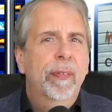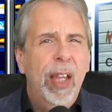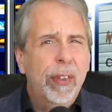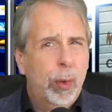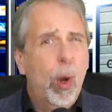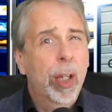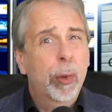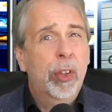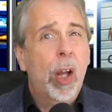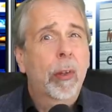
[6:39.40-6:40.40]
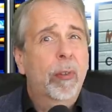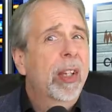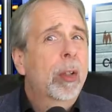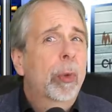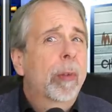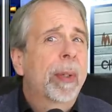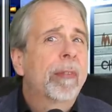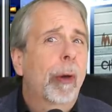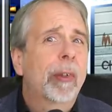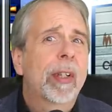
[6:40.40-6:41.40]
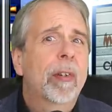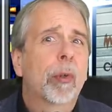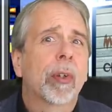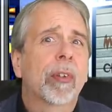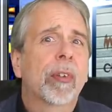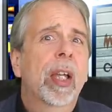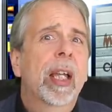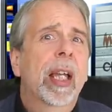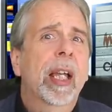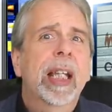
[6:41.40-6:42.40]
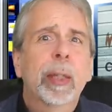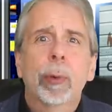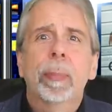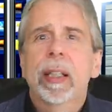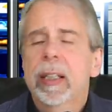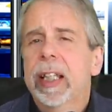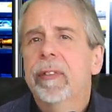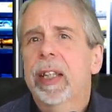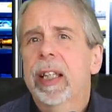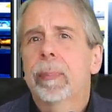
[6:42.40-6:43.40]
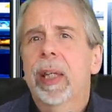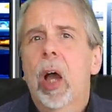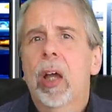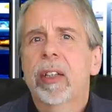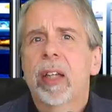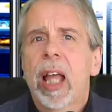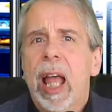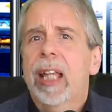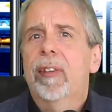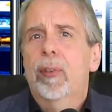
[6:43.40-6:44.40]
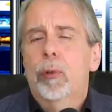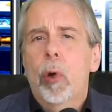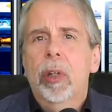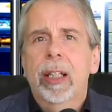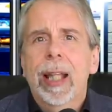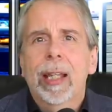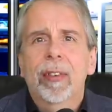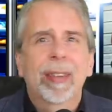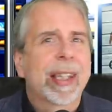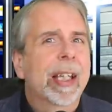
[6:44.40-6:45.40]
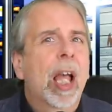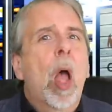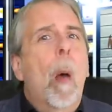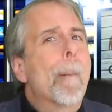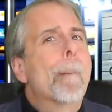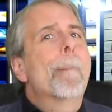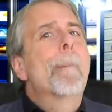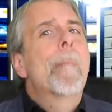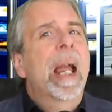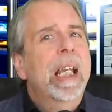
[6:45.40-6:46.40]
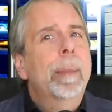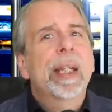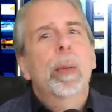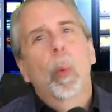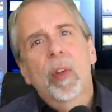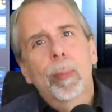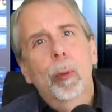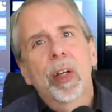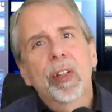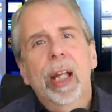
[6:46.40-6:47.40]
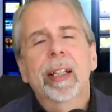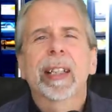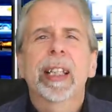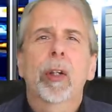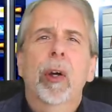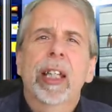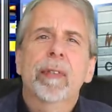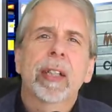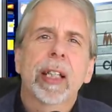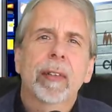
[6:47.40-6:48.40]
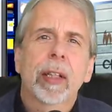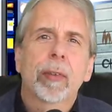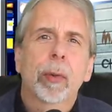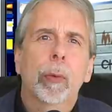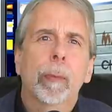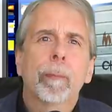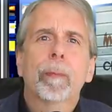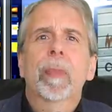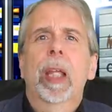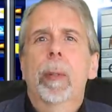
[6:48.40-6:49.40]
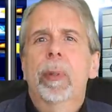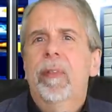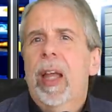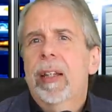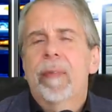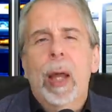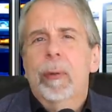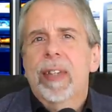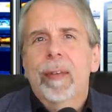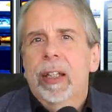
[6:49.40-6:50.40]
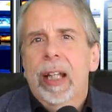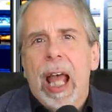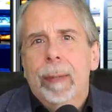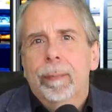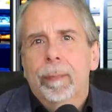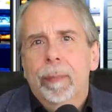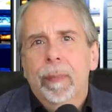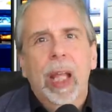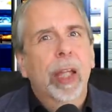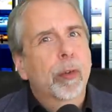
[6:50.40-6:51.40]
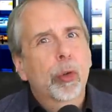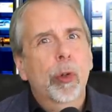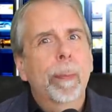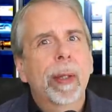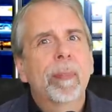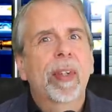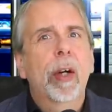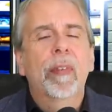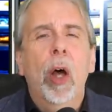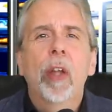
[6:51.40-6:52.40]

there's quite a good chance things would have been very different, and he would be leaving behind a stronger legacy. Maybe whisper it gently, not even leaving at all. But then that was never going to happen, as Trump himself